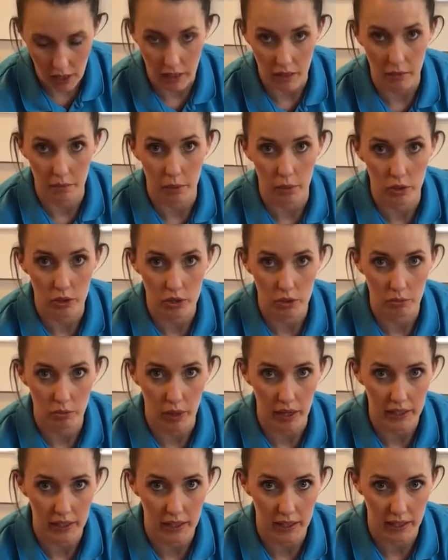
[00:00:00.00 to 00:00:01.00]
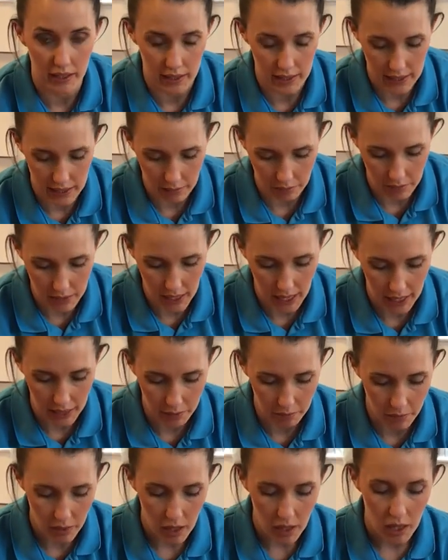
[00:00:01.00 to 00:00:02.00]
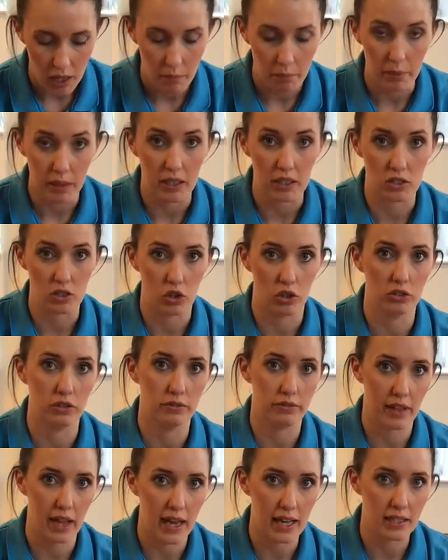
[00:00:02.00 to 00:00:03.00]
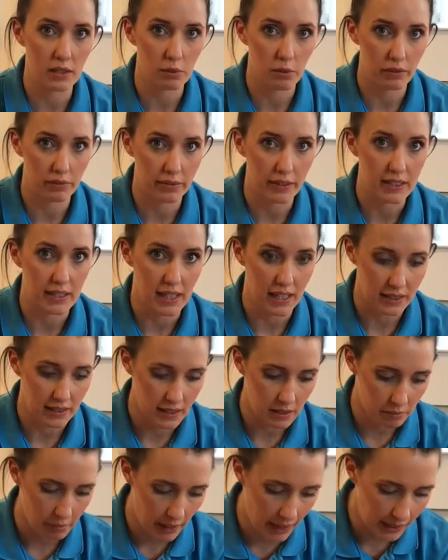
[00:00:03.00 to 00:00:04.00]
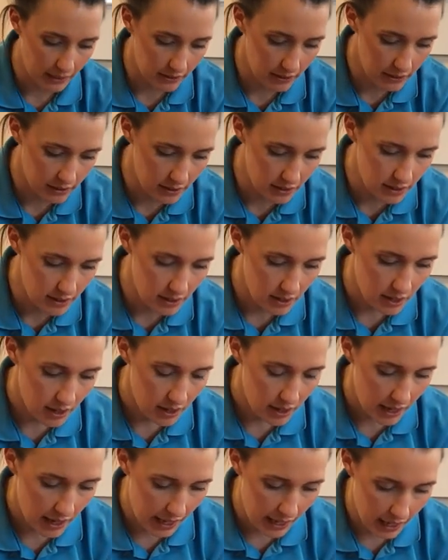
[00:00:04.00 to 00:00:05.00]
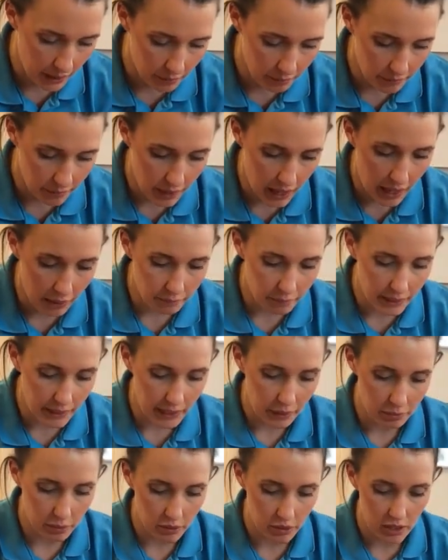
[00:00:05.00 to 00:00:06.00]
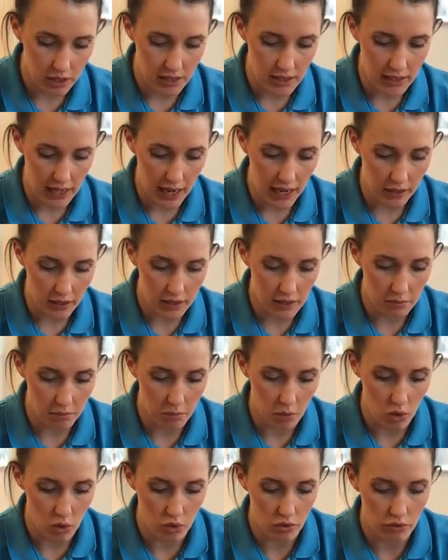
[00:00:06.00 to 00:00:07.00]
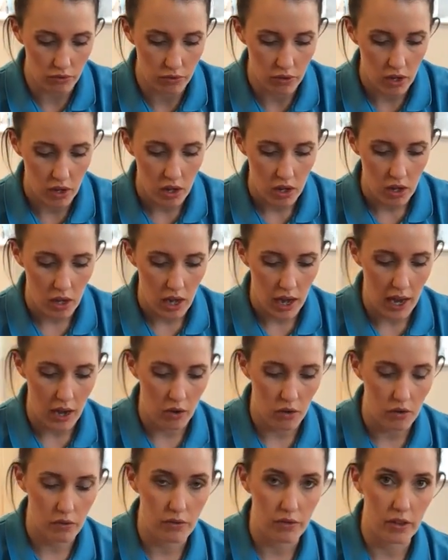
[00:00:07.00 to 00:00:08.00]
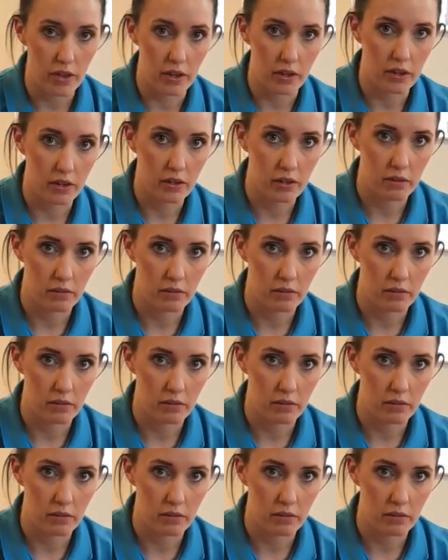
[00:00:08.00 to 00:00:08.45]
and the bottom working at the same time, because all of that is what feeds into balance and being able to start to move out of their